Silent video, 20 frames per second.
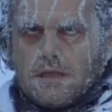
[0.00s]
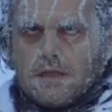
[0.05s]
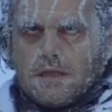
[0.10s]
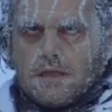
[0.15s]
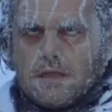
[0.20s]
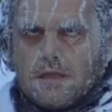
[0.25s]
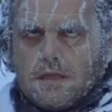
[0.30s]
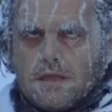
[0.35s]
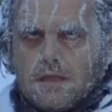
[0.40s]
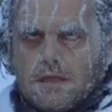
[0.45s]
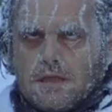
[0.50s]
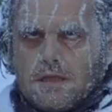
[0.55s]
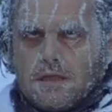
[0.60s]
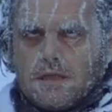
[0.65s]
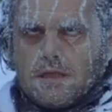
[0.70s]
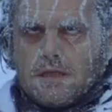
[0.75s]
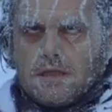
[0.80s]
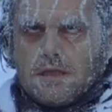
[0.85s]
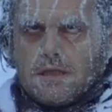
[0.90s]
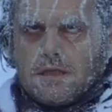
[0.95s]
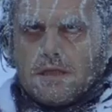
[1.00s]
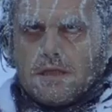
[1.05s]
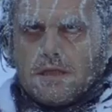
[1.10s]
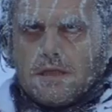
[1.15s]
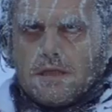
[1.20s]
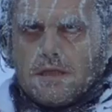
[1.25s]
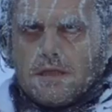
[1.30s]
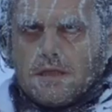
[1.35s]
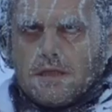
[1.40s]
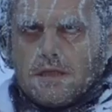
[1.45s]

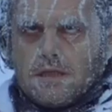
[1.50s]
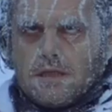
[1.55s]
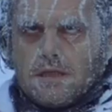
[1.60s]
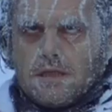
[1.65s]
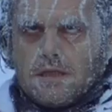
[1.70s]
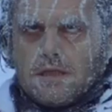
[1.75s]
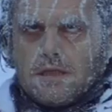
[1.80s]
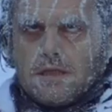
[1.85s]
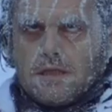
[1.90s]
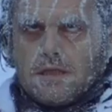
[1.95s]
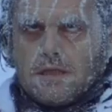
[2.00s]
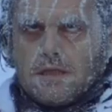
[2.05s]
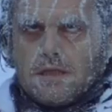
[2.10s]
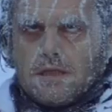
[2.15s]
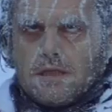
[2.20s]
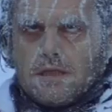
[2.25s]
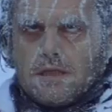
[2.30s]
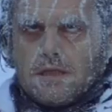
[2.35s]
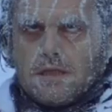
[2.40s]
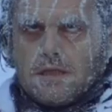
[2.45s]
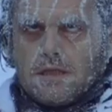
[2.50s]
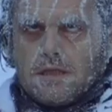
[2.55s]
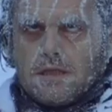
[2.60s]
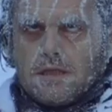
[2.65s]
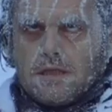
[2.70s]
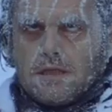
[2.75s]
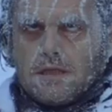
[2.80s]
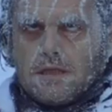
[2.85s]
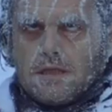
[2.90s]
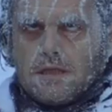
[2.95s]

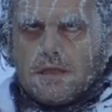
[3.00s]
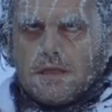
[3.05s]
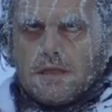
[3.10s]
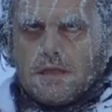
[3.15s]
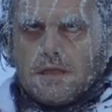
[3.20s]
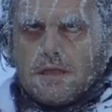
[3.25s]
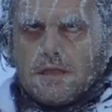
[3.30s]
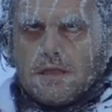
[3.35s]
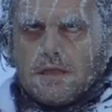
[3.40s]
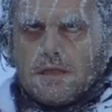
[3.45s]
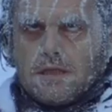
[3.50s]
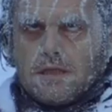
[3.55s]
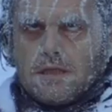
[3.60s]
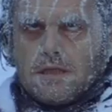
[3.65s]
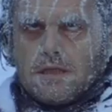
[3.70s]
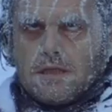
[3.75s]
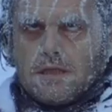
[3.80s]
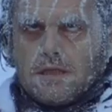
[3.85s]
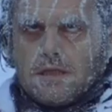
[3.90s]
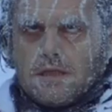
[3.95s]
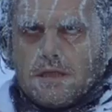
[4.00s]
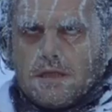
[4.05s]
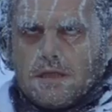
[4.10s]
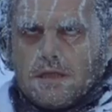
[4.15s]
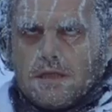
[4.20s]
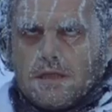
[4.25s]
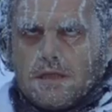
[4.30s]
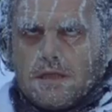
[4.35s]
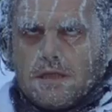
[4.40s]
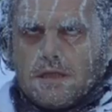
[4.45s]

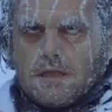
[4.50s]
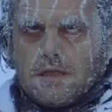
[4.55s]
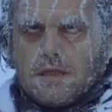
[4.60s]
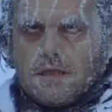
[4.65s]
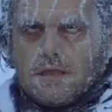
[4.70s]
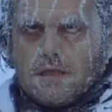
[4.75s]
This person isn't speaking.